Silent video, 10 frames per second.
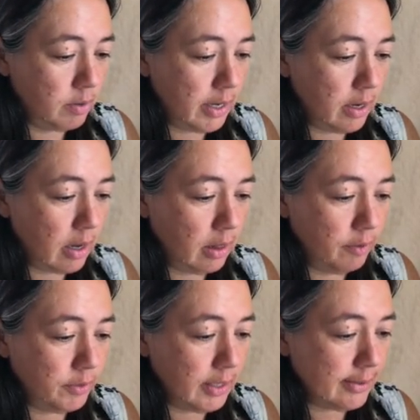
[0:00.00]
Right? I
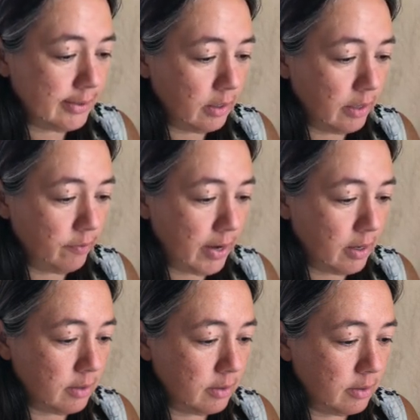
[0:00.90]
love seeing ceiling
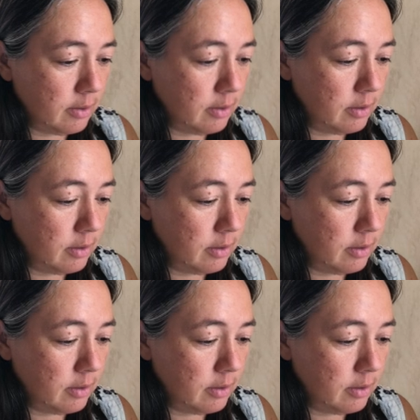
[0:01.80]
fans.